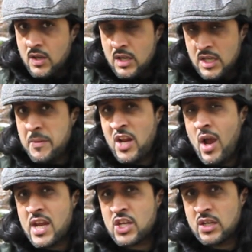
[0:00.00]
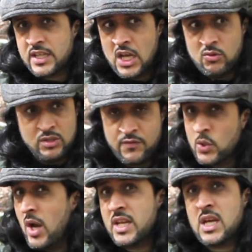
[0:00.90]
Let me know how you kind of get on. If you've
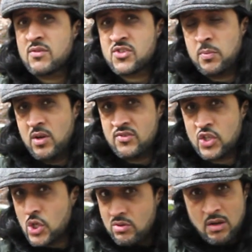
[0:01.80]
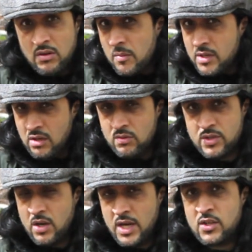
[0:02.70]
got any other suppliers that you know, let me know, you
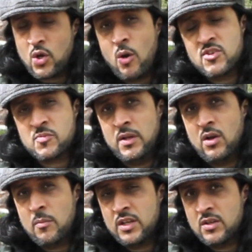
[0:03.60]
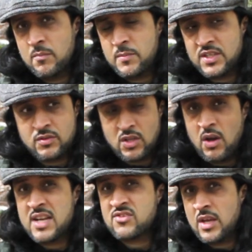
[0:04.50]
know, in the comments below. I'd be
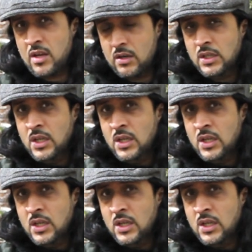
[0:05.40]
delighted to hear.